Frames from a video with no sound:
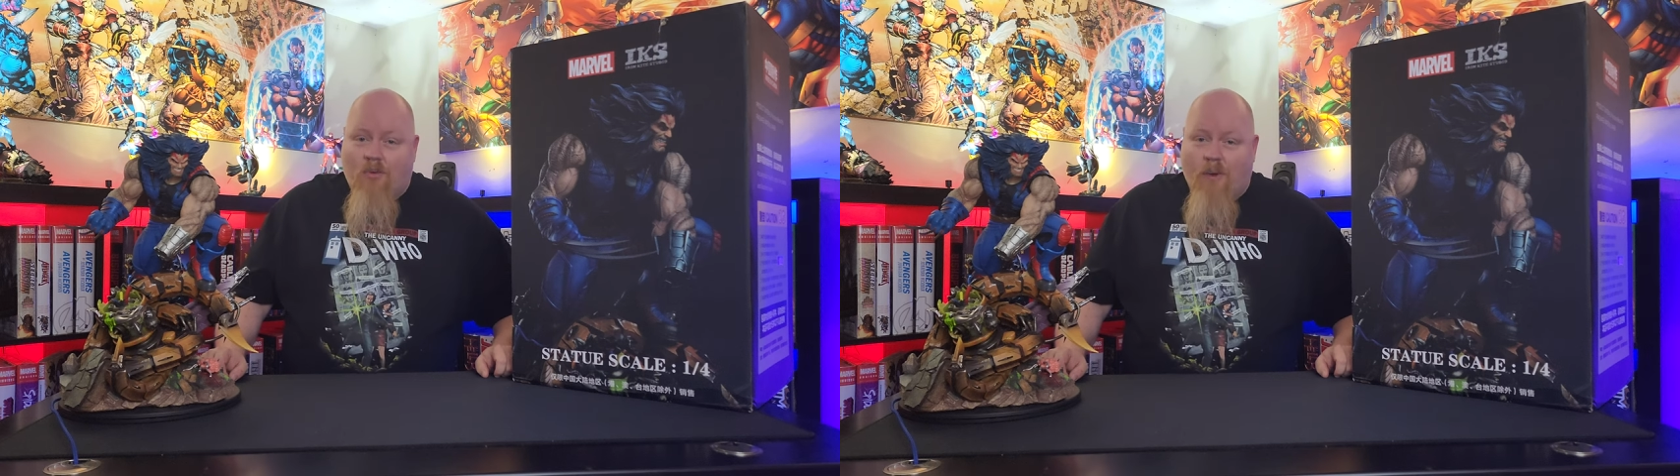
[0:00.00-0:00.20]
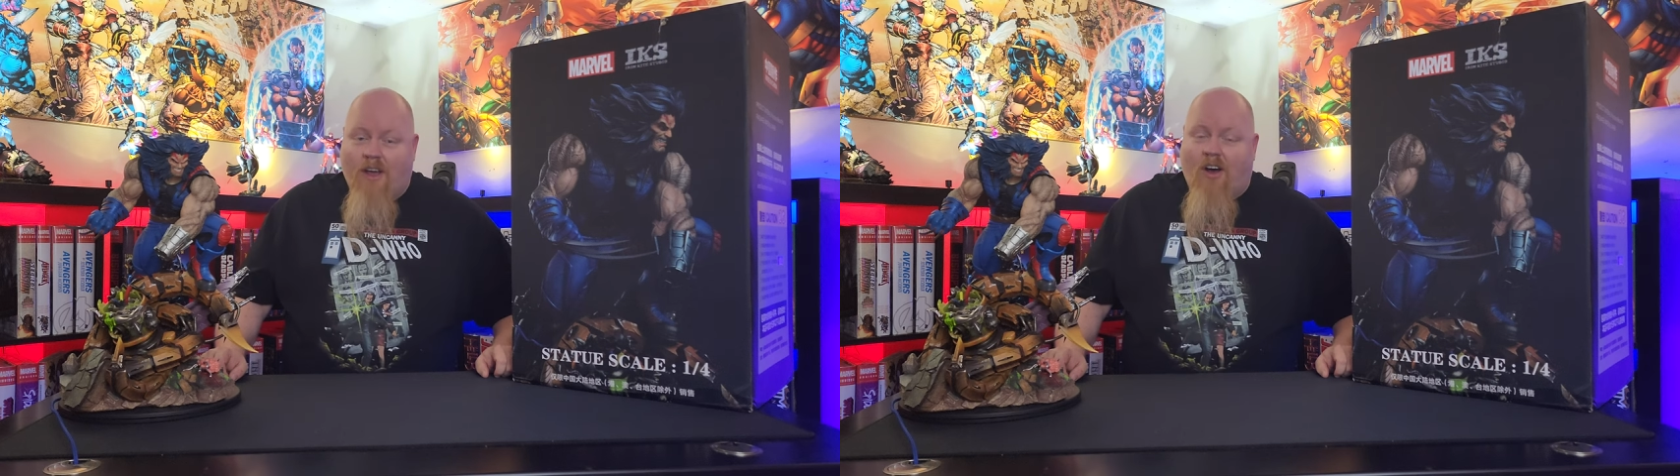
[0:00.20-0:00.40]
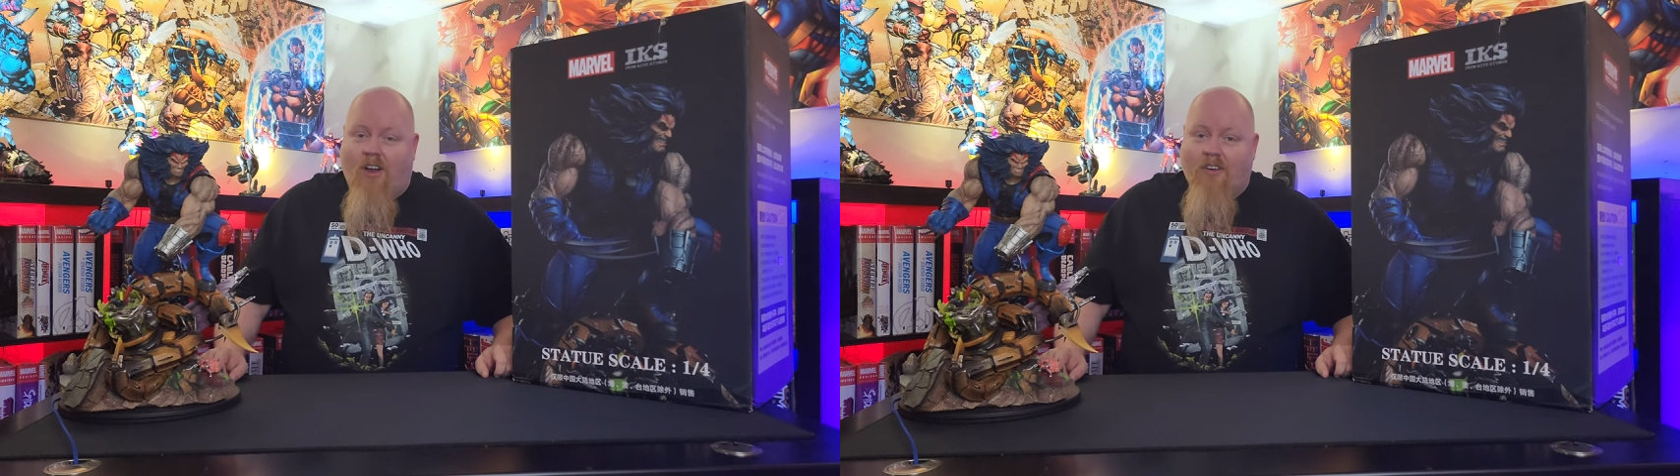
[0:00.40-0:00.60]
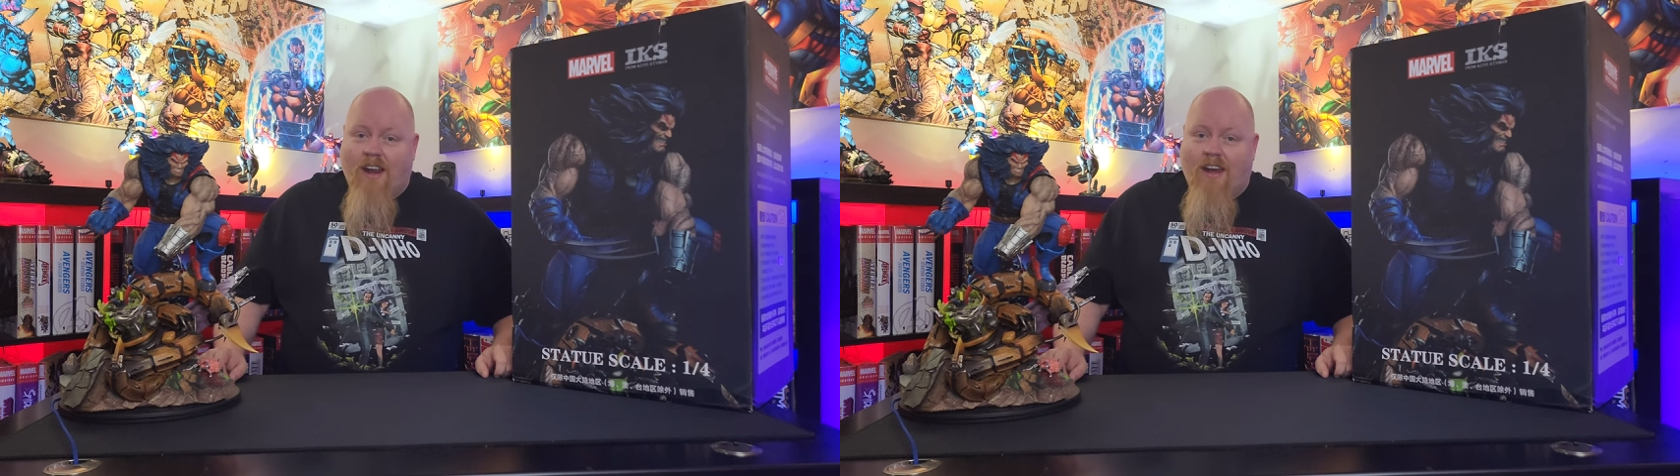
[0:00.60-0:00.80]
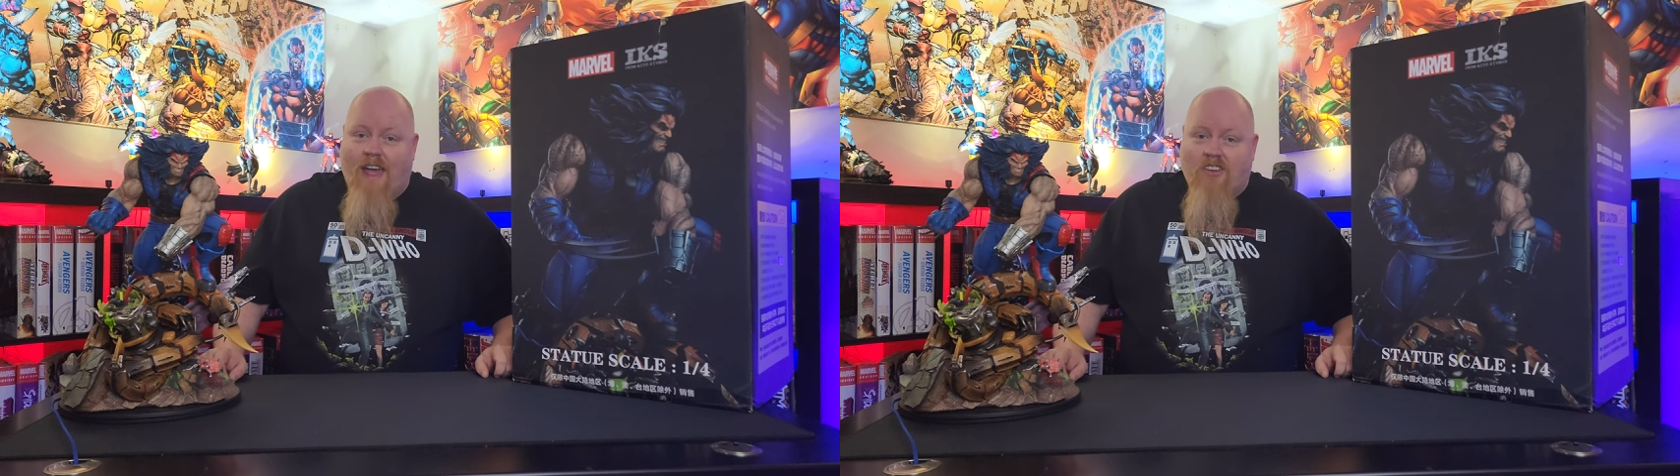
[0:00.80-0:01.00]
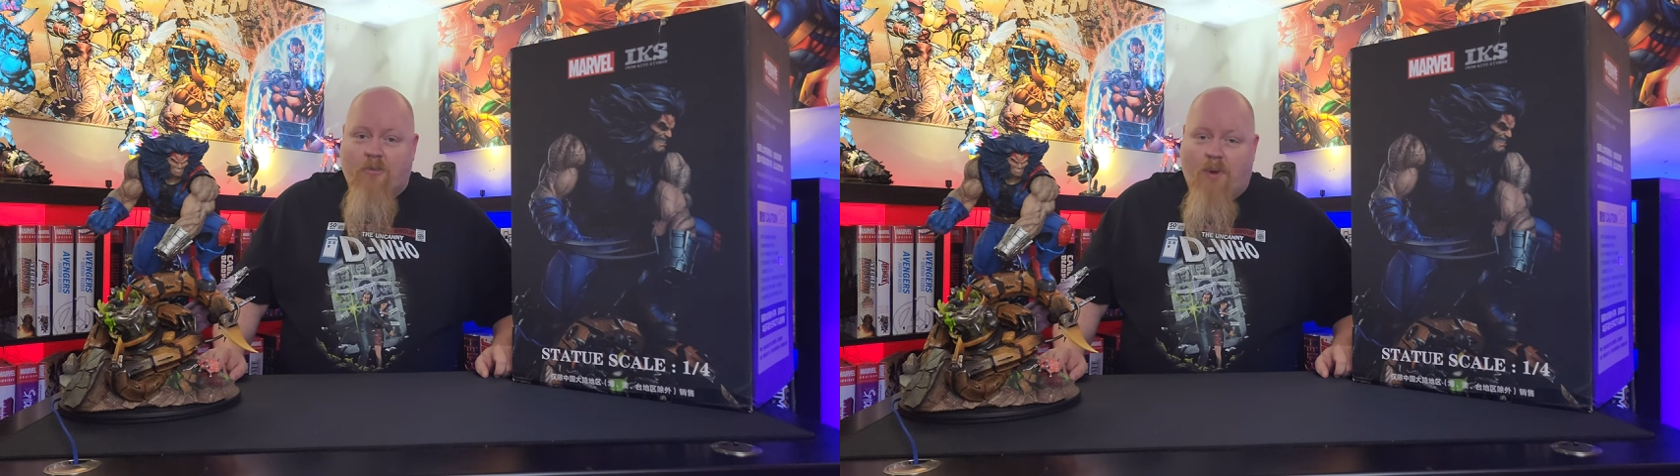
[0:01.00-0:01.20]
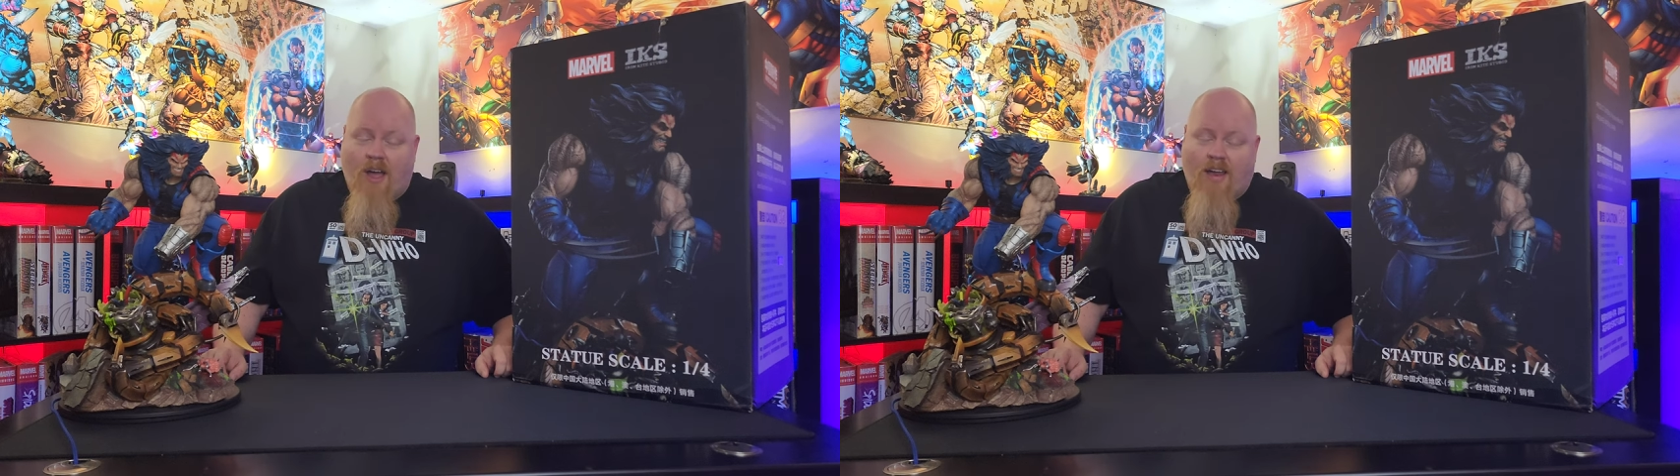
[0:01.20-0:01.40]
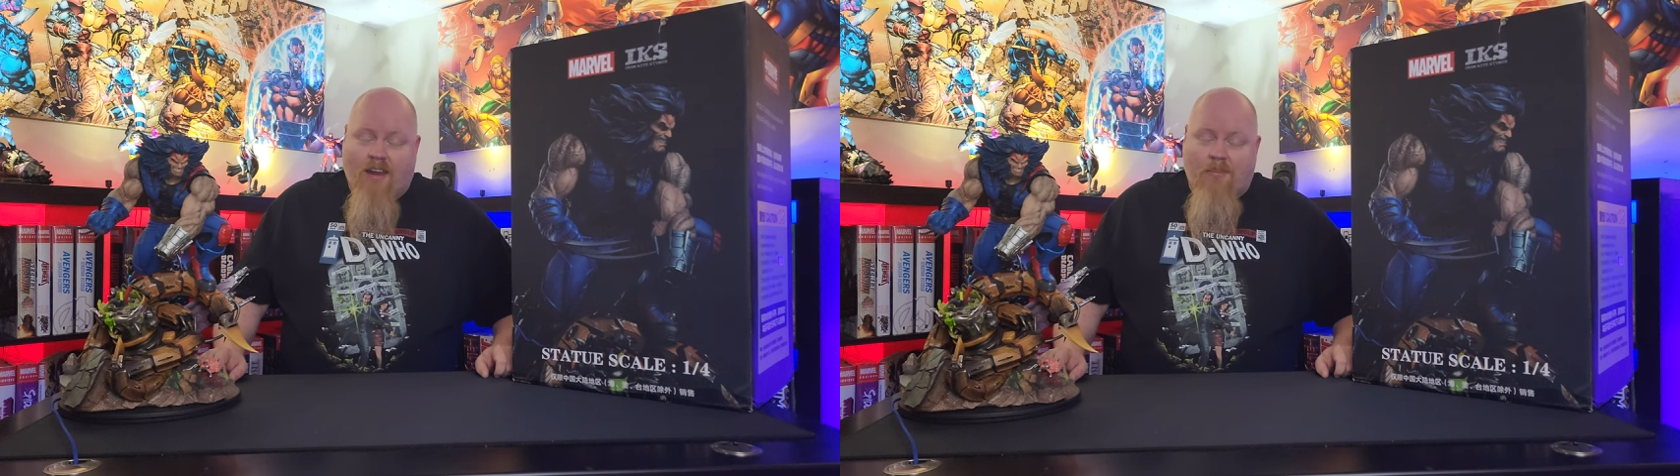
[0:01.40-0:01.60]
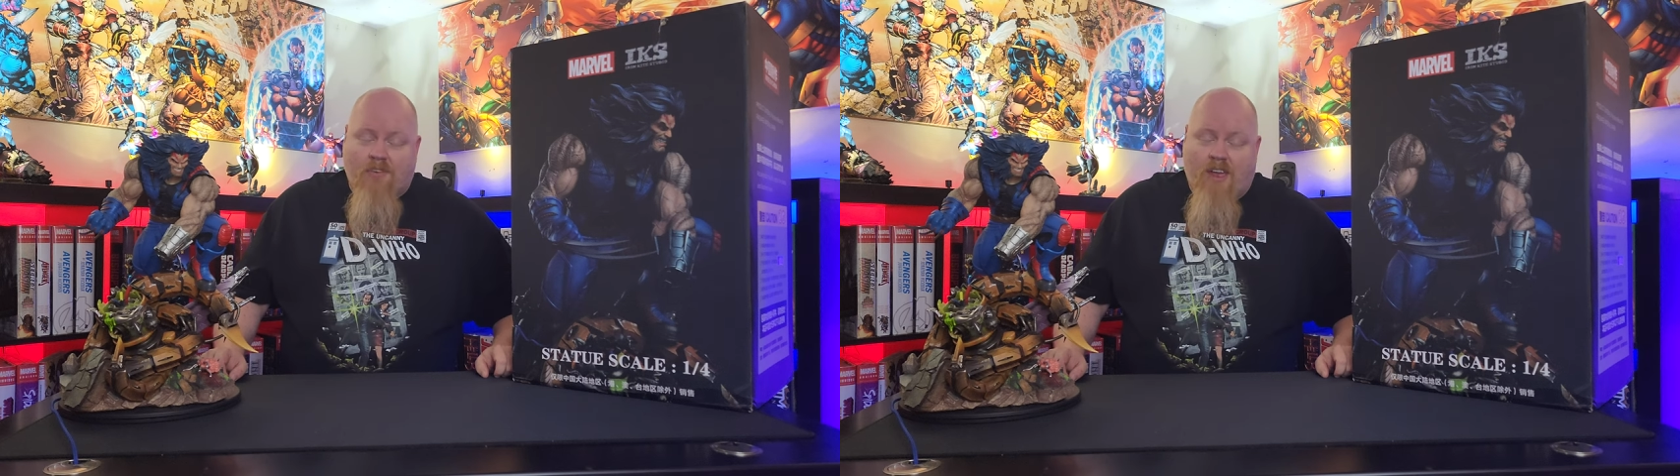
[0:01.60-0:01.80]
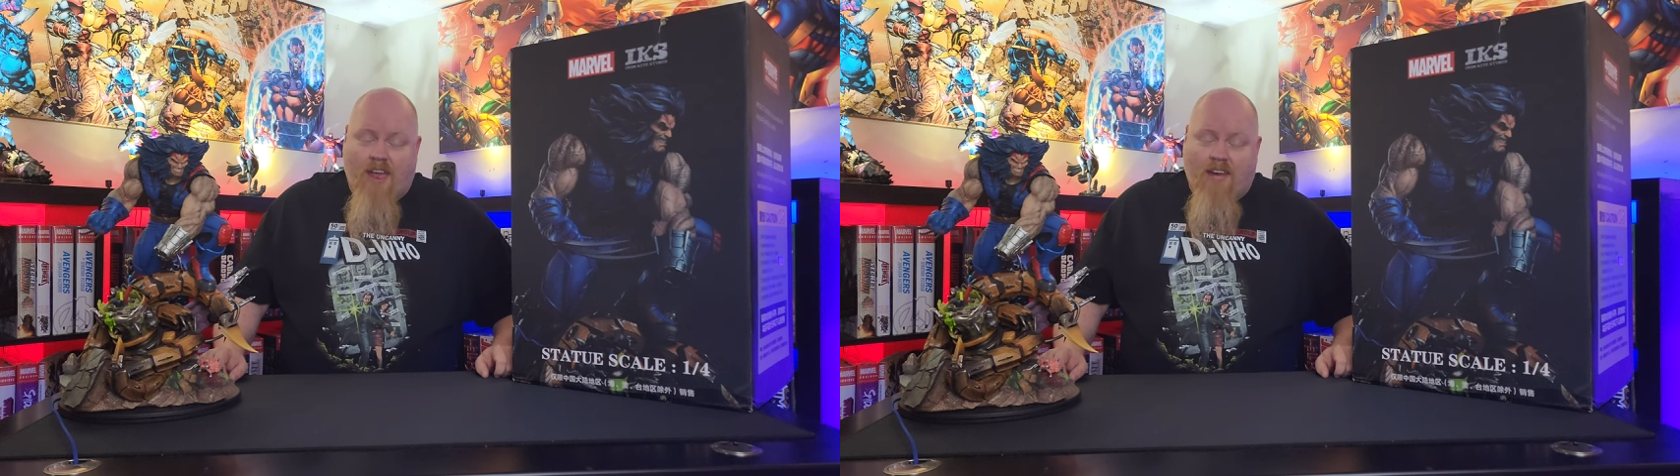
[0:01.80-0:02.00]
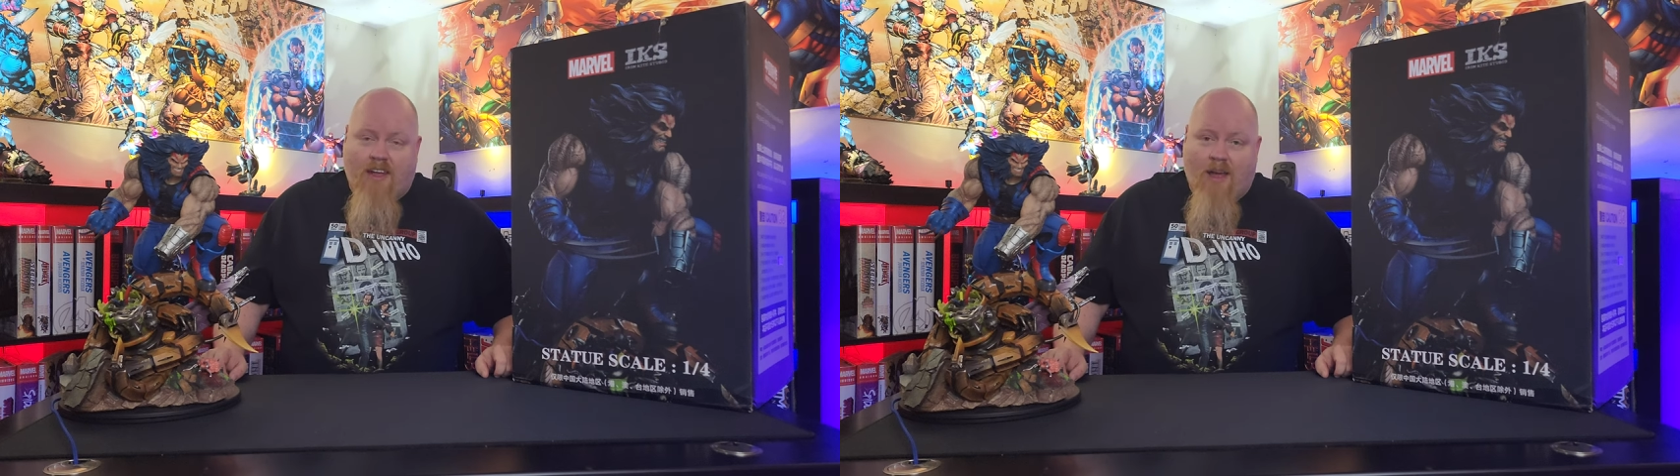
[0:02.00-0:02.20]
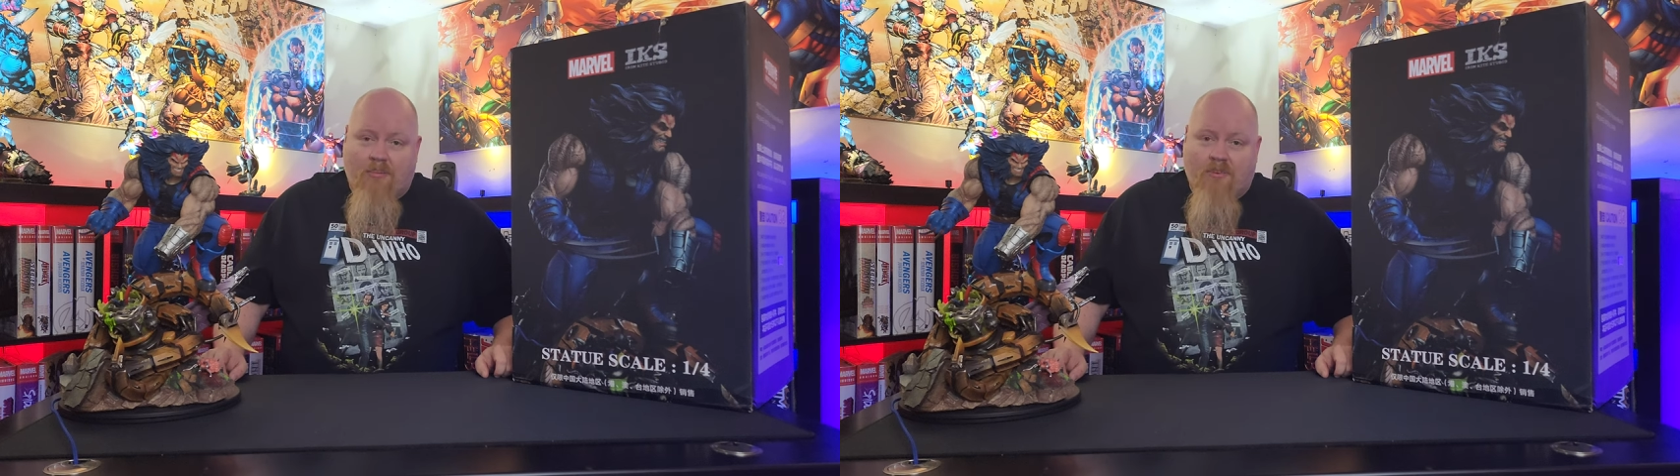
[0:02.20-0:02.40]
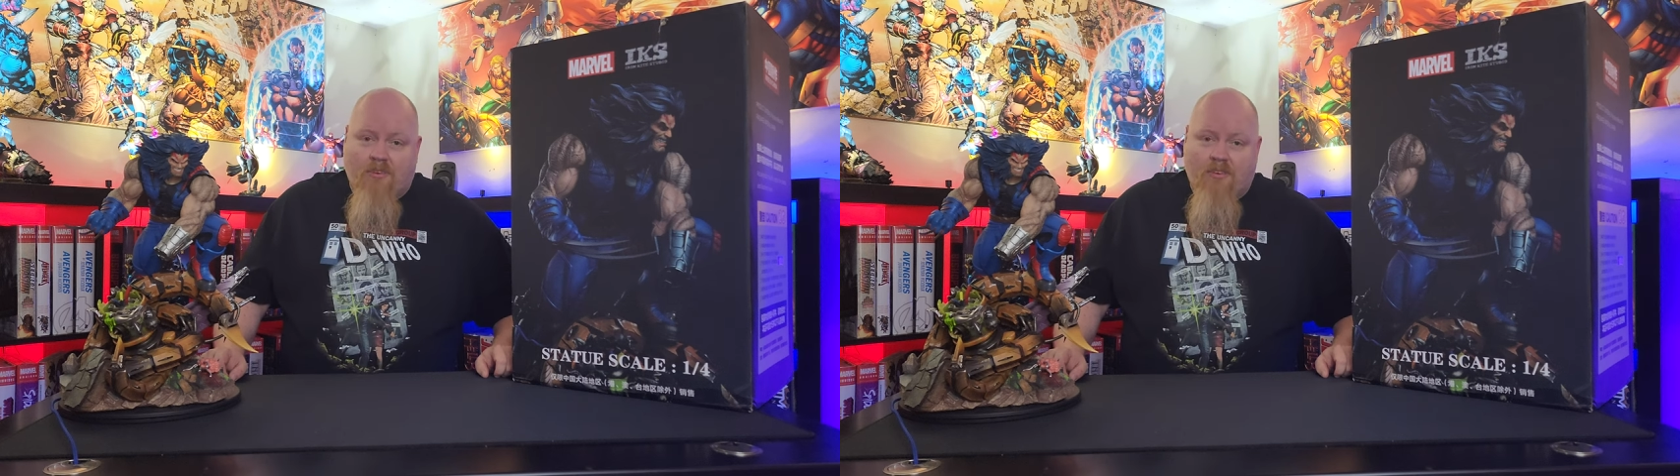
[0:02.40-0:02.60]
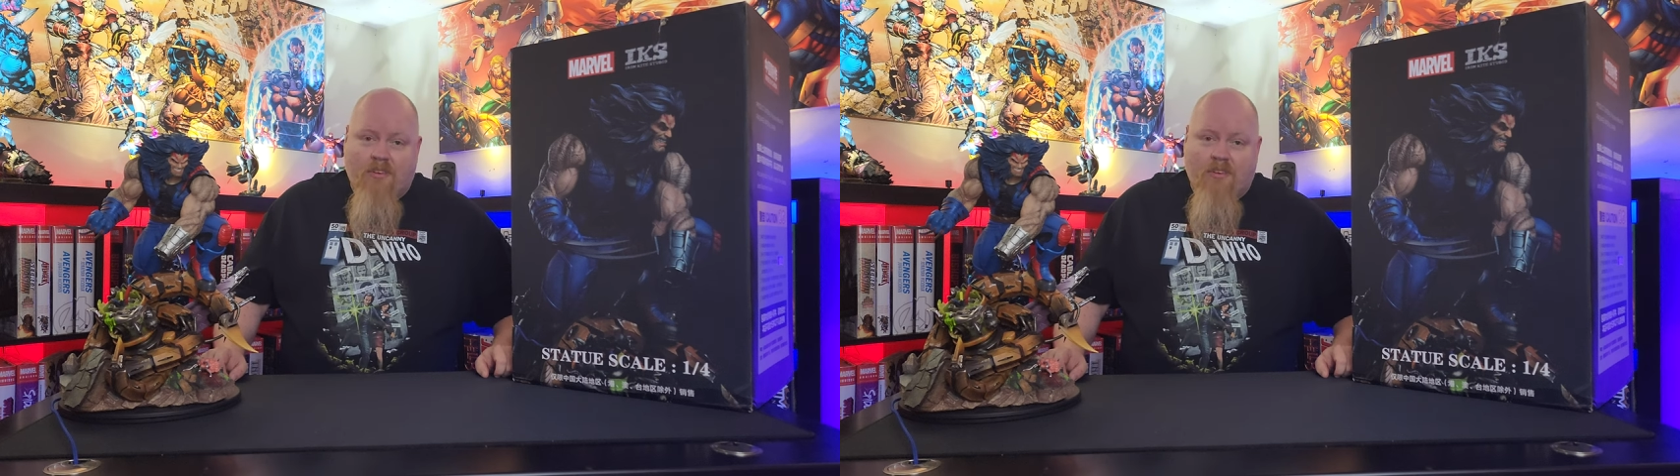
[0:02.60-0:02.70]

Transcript: we all need an Age of Apocalypse Cyclops.